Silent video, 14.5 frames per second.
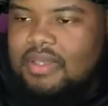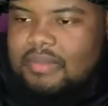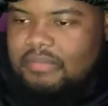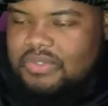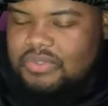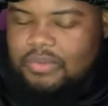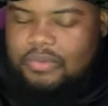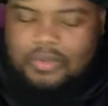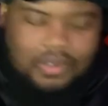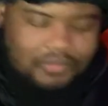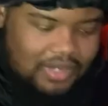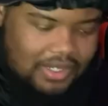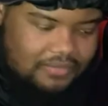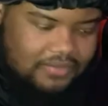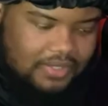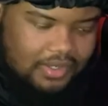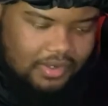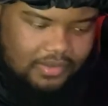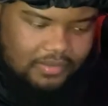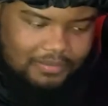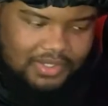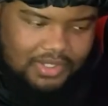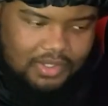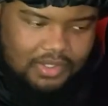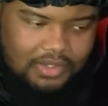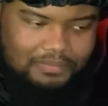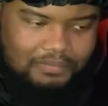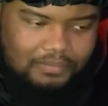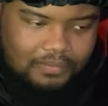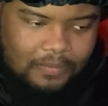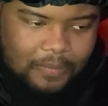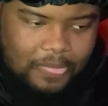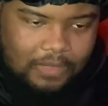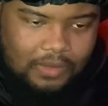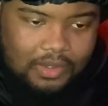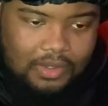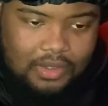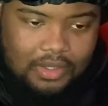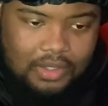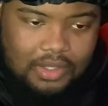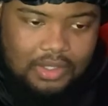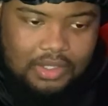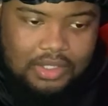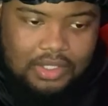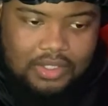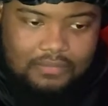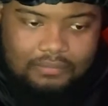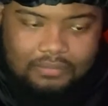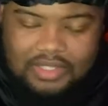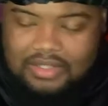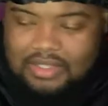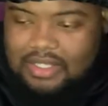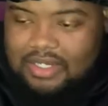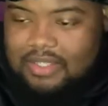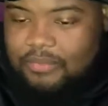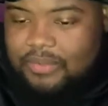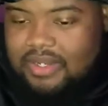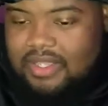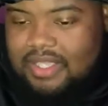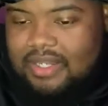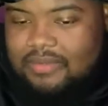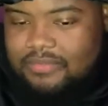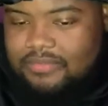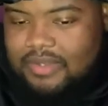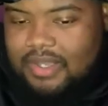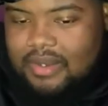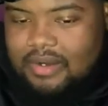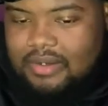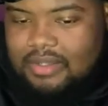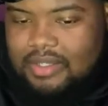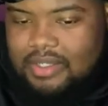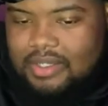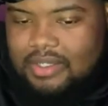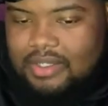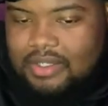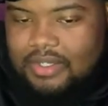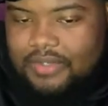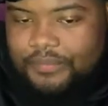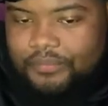between whoever got fired. But uh, yeah, and then he went ahead and fired the uh,